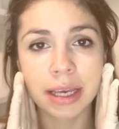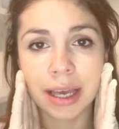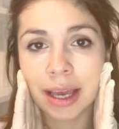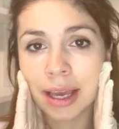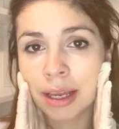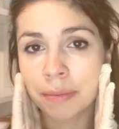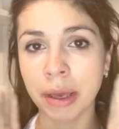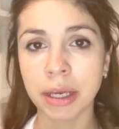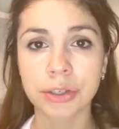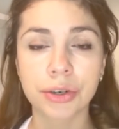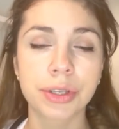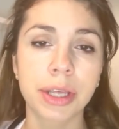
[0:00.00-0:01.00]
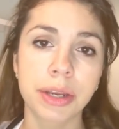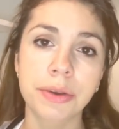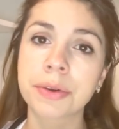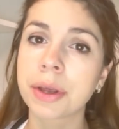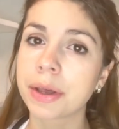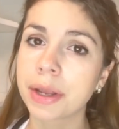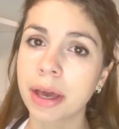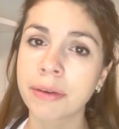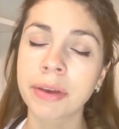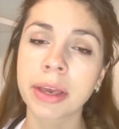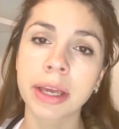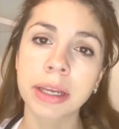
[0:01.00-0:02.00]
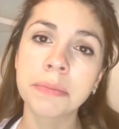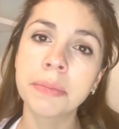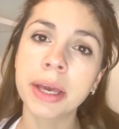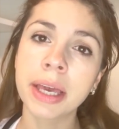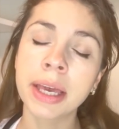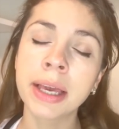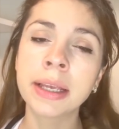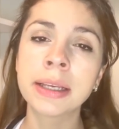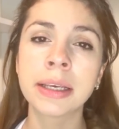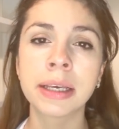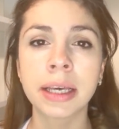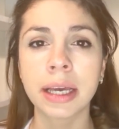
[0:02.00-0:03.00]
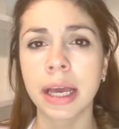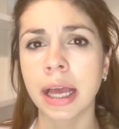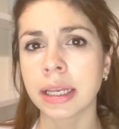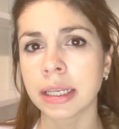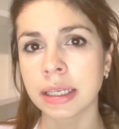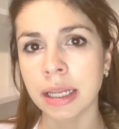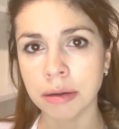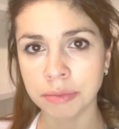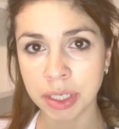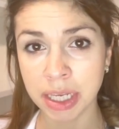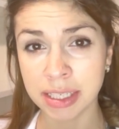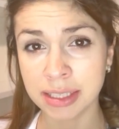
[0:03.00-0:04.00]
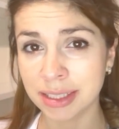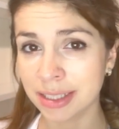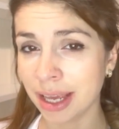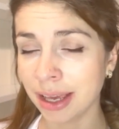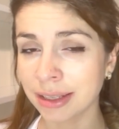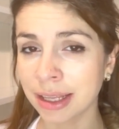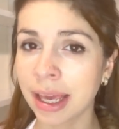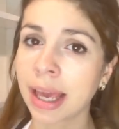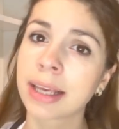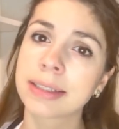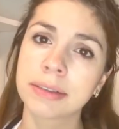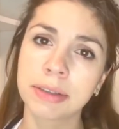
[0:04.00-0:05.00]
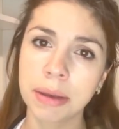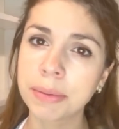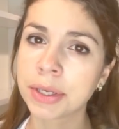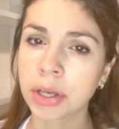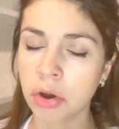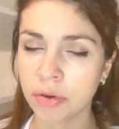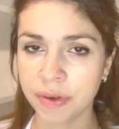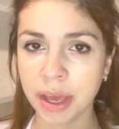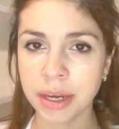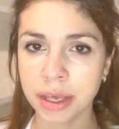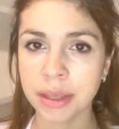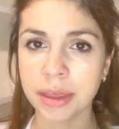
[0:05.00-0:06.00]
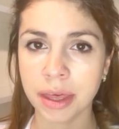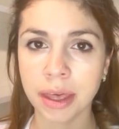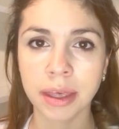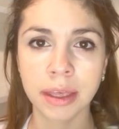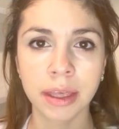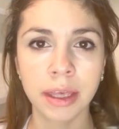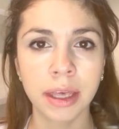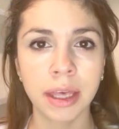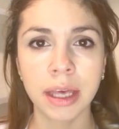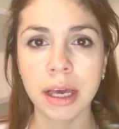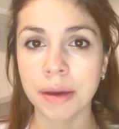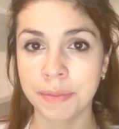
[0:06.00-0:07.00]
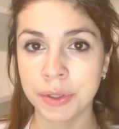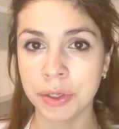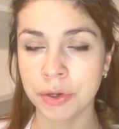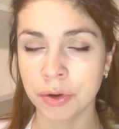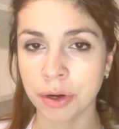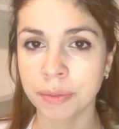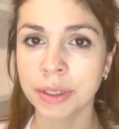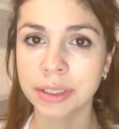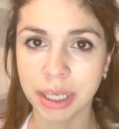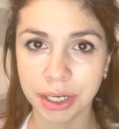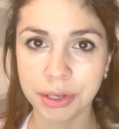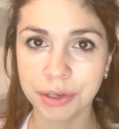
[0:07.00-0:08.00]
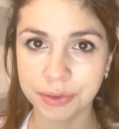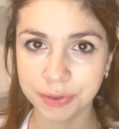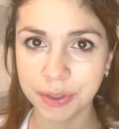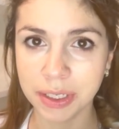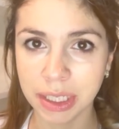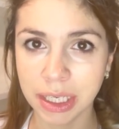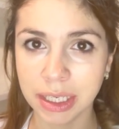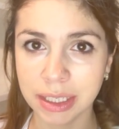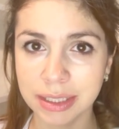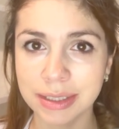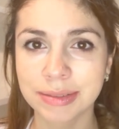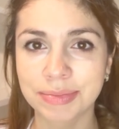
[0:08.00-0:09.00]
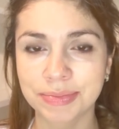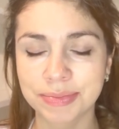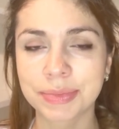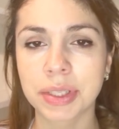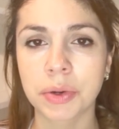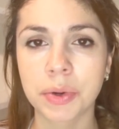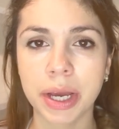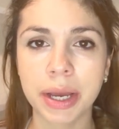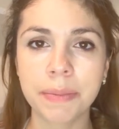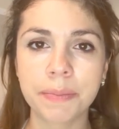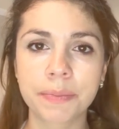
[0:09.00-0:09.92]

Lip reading: and make sure that you're not having any pain, any numbness, tingling. So let me know if anything abnormal that you're feeling. Okay?